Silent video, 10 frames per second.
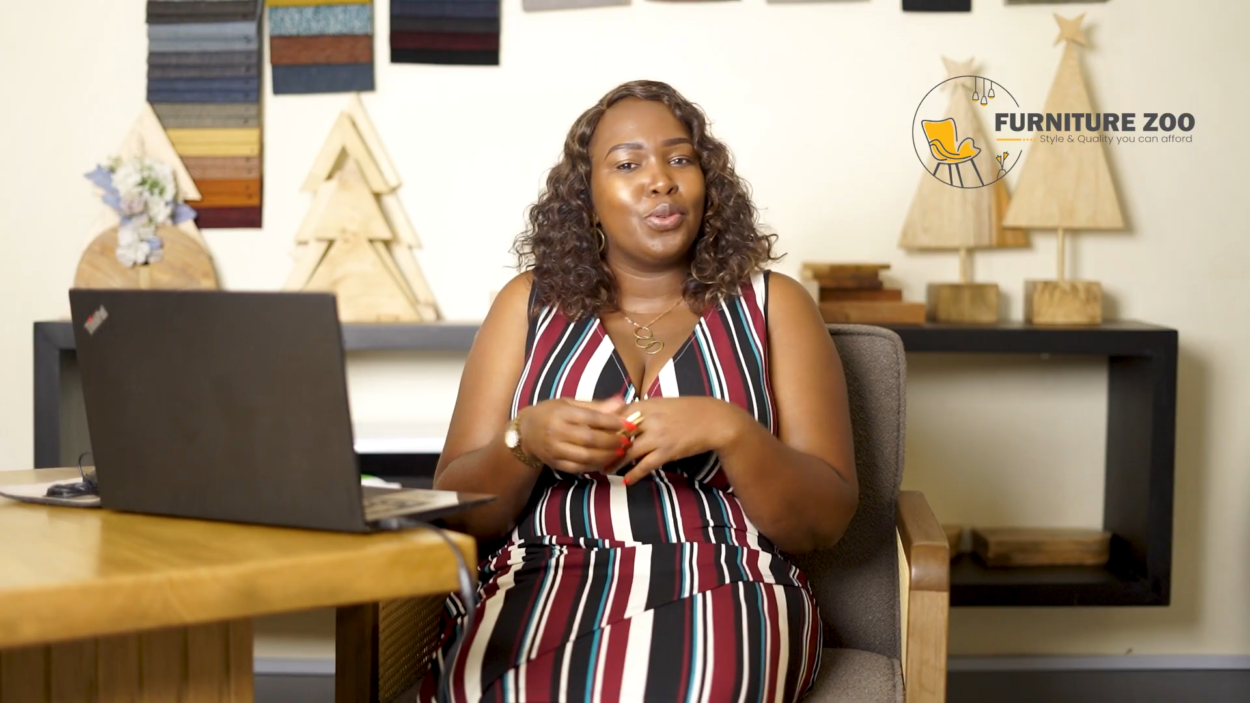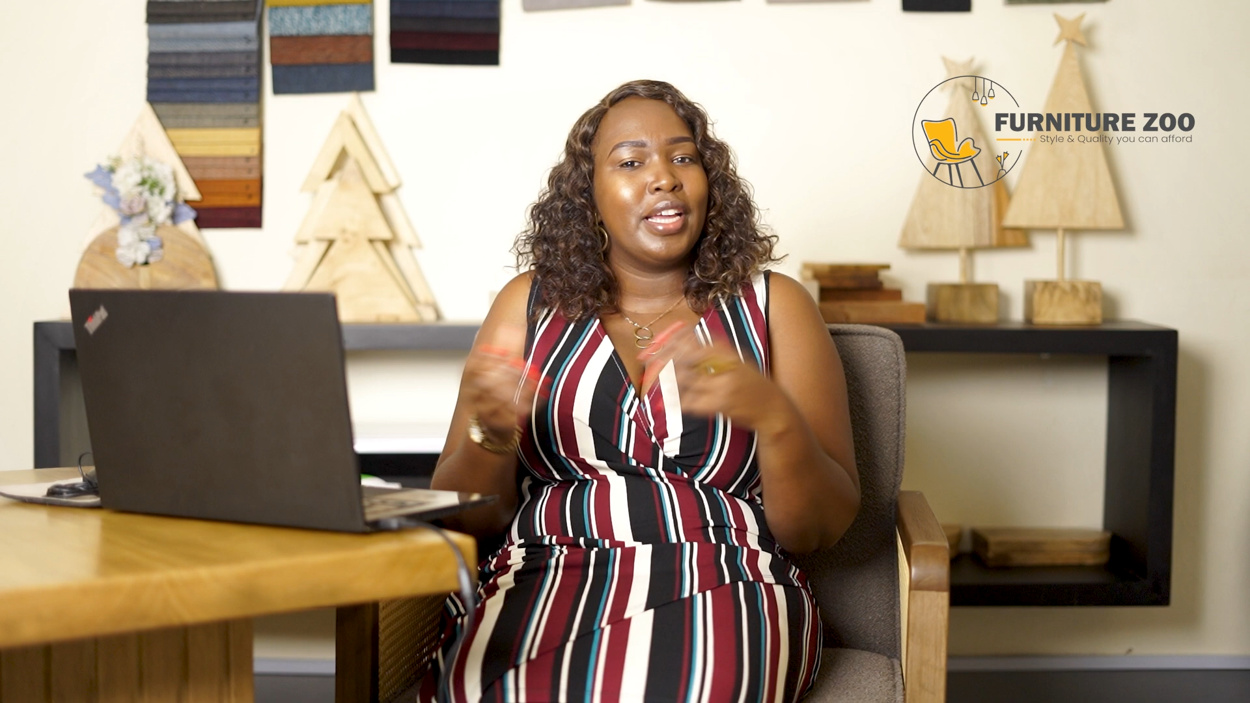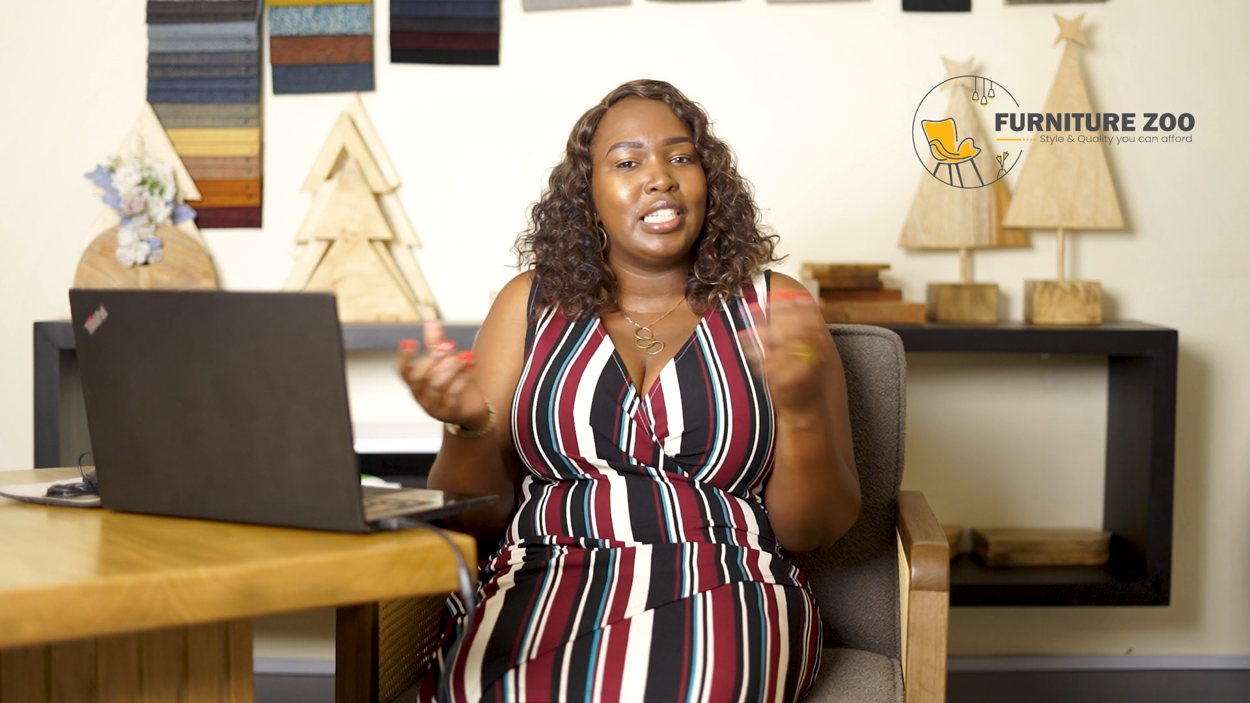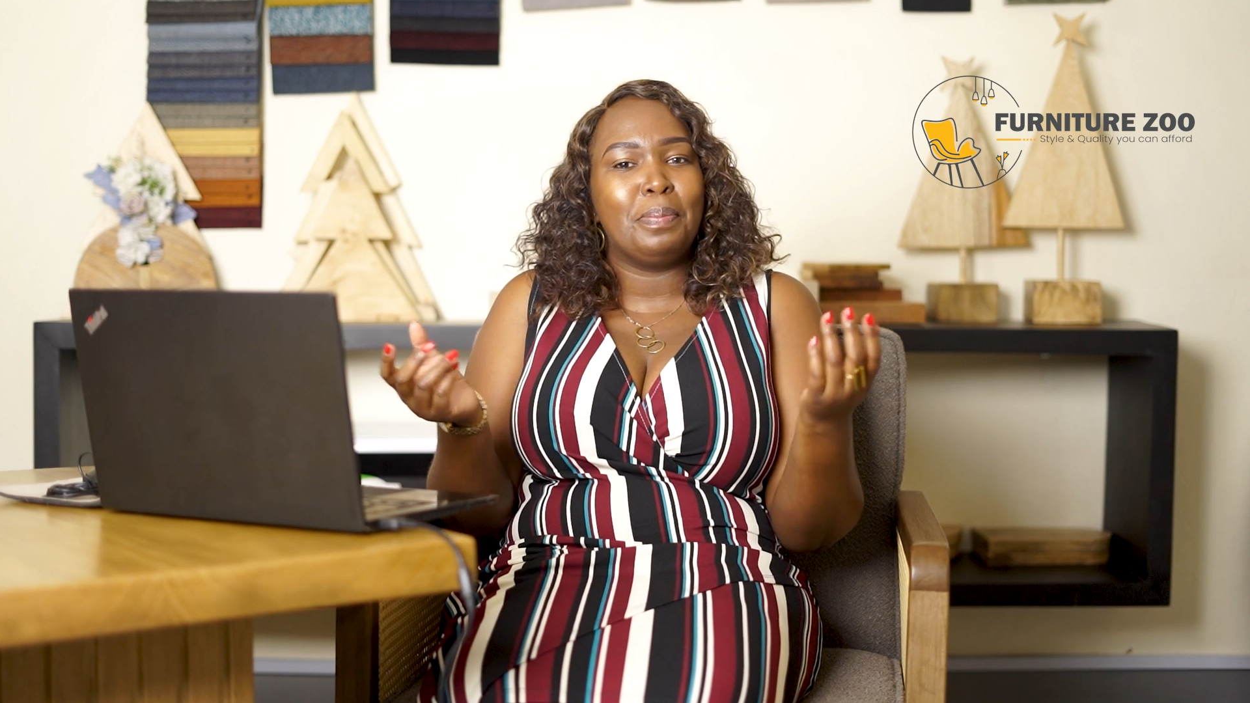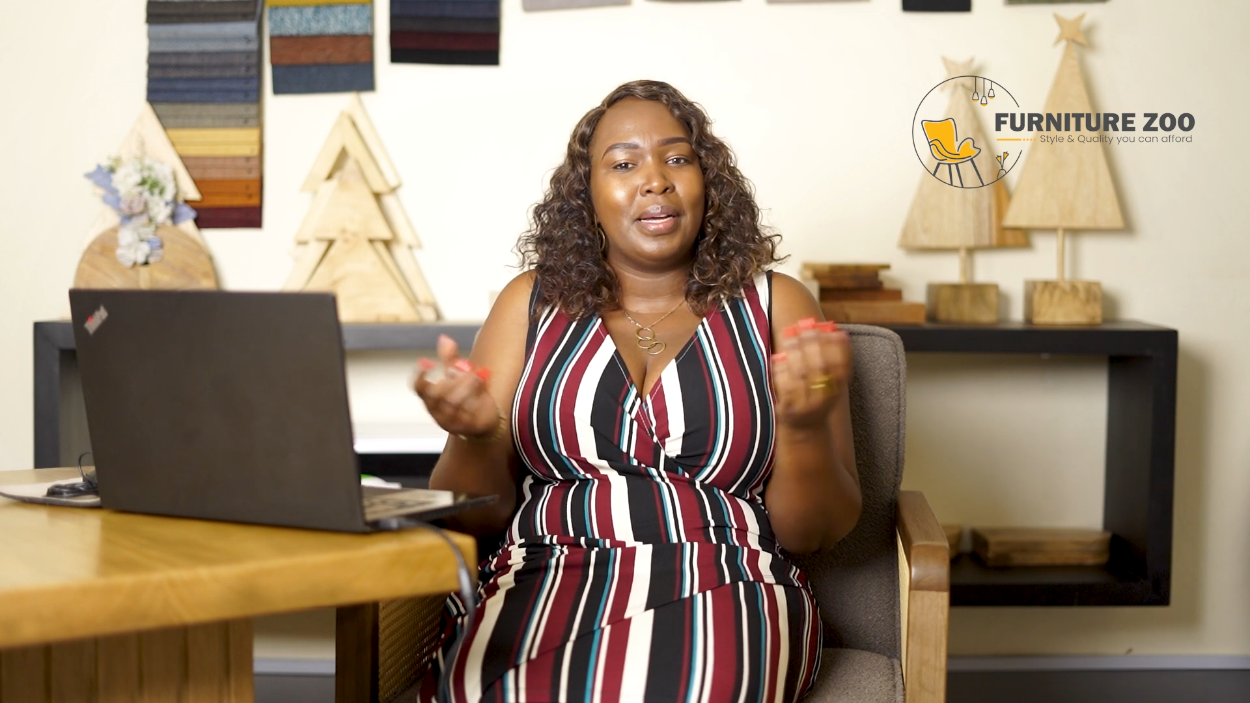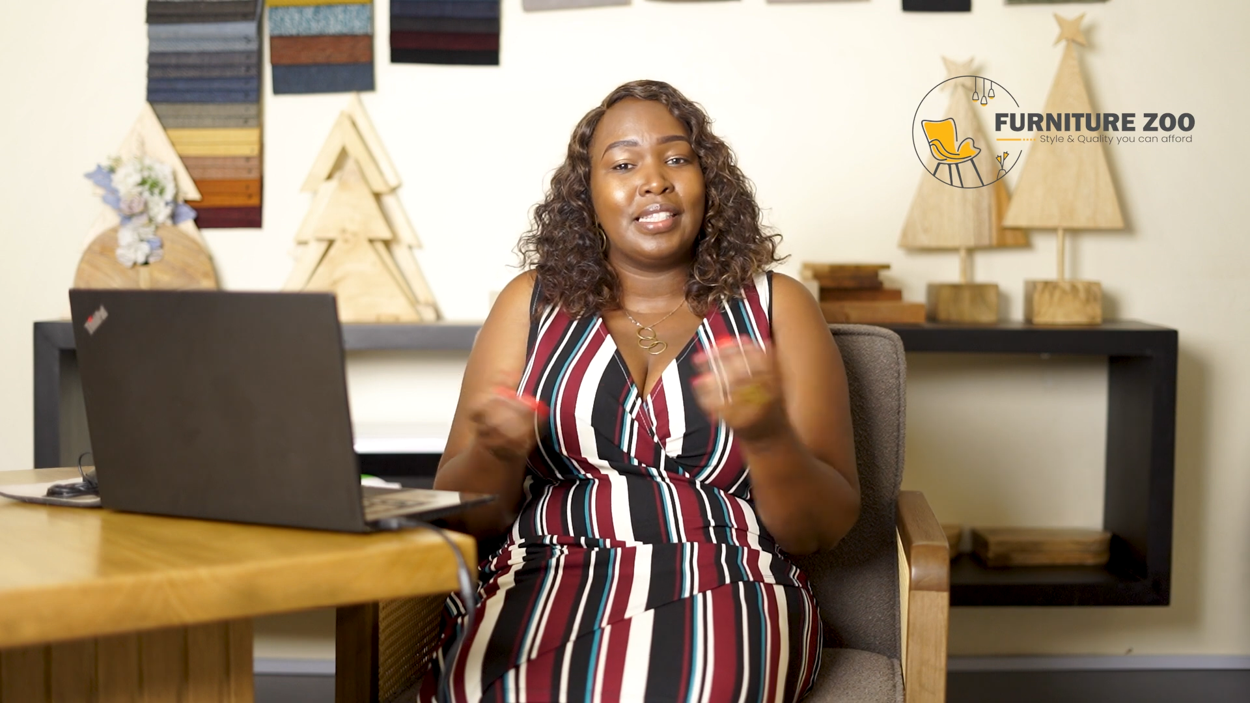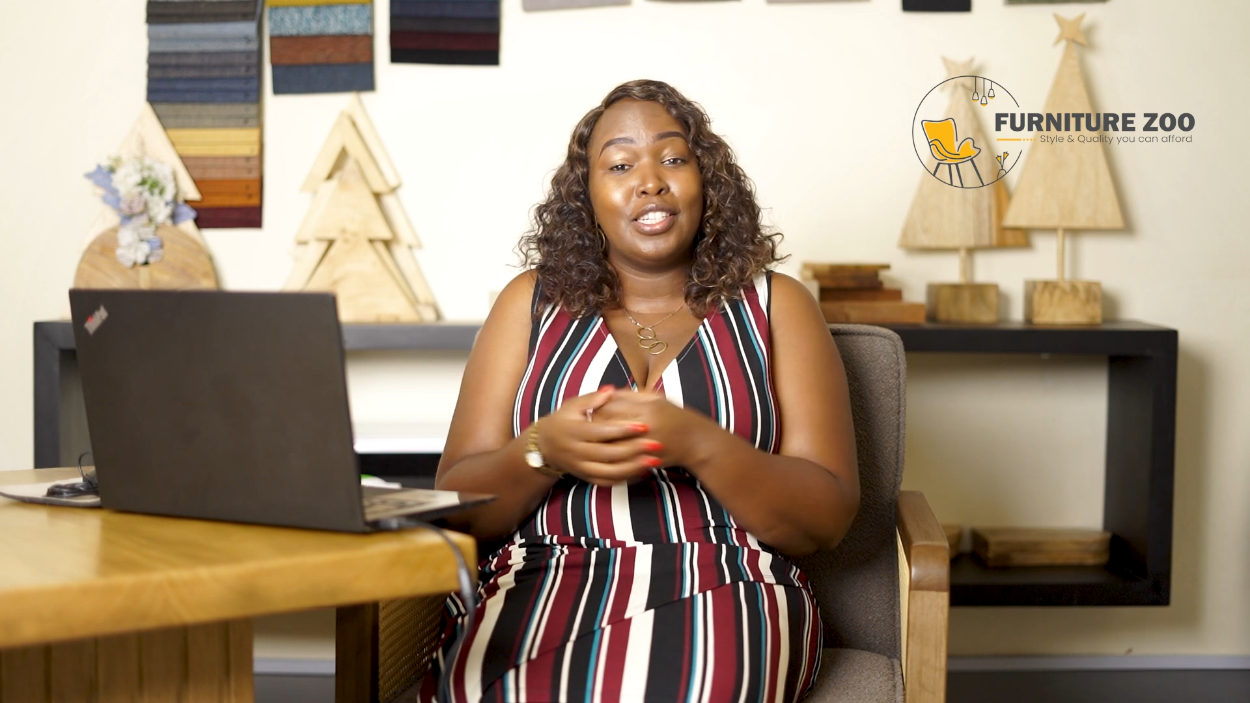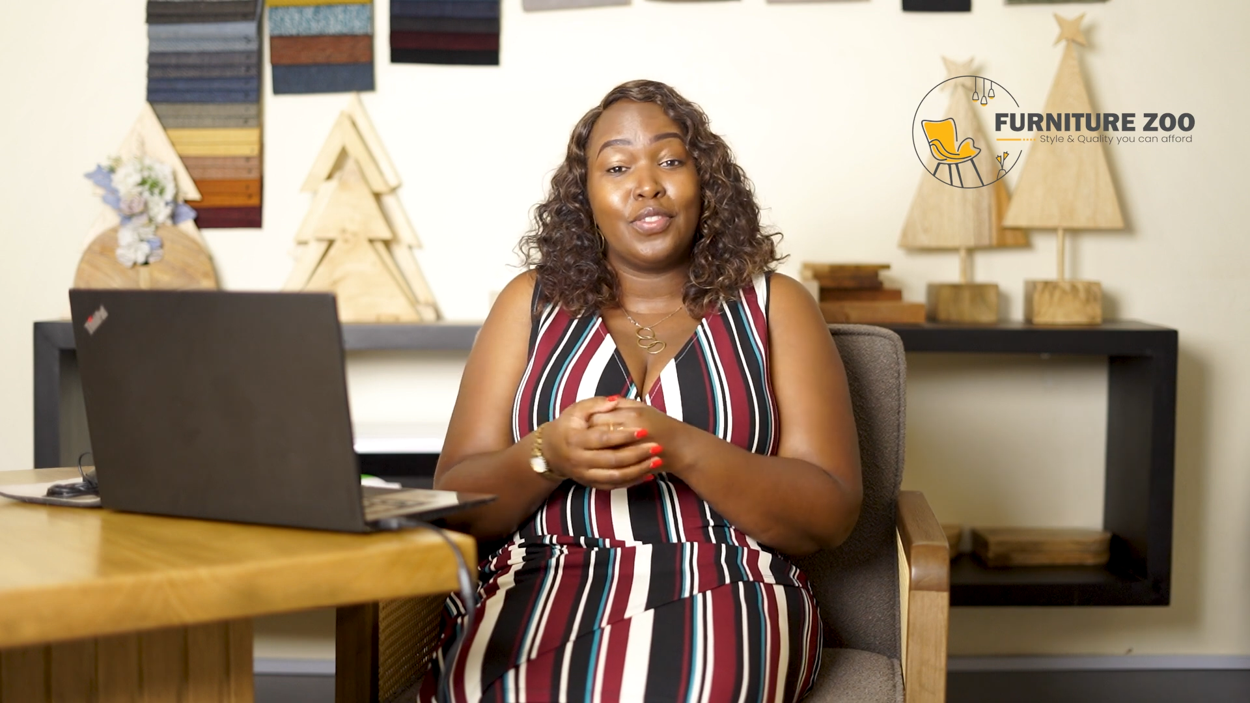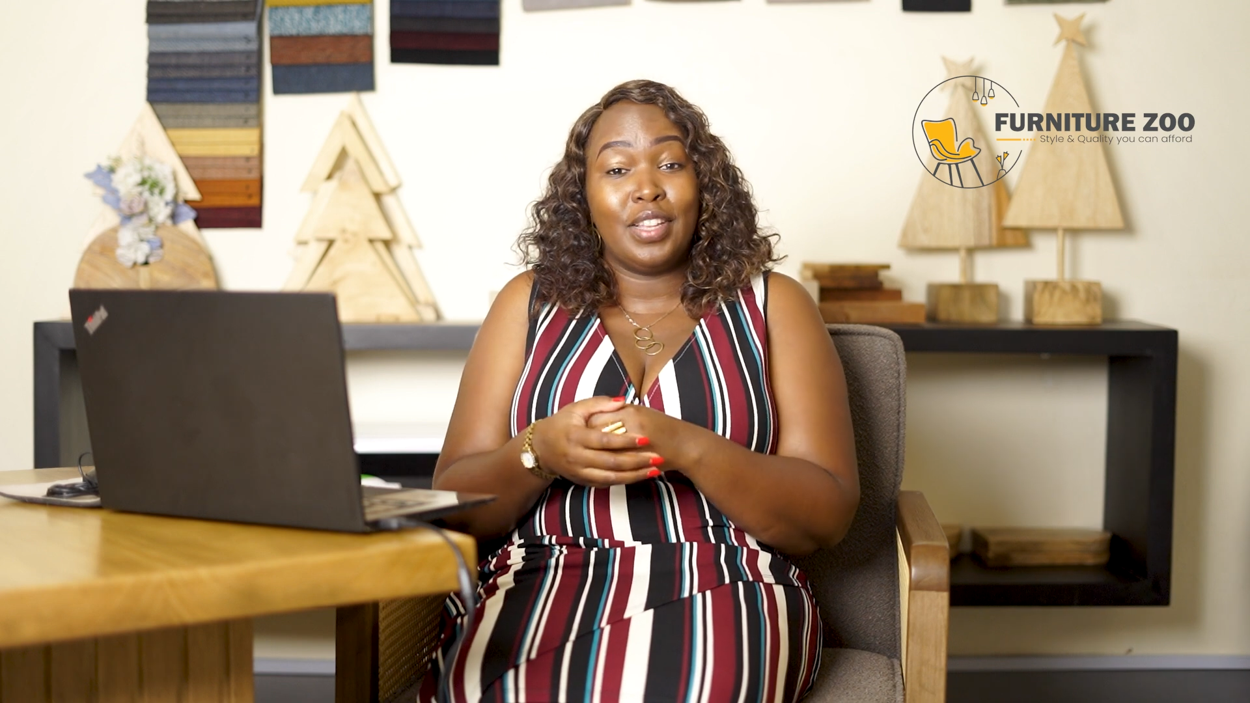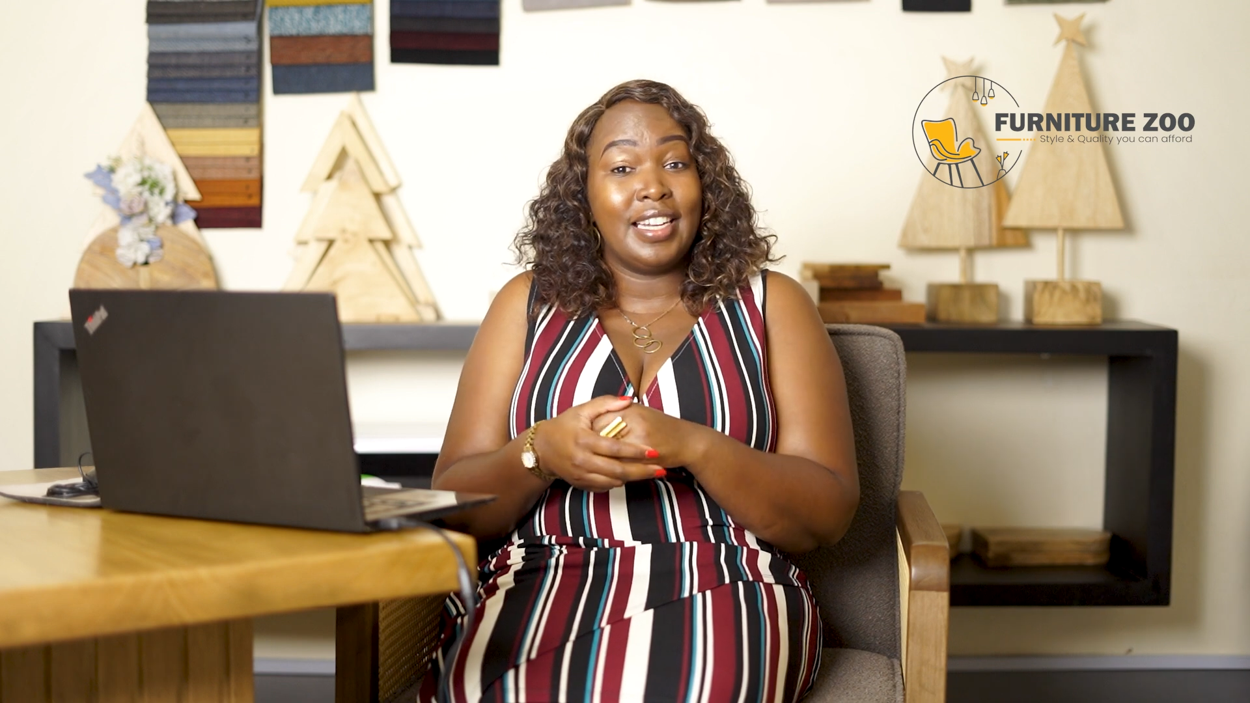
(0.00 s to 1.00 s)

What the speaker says: to 80% of the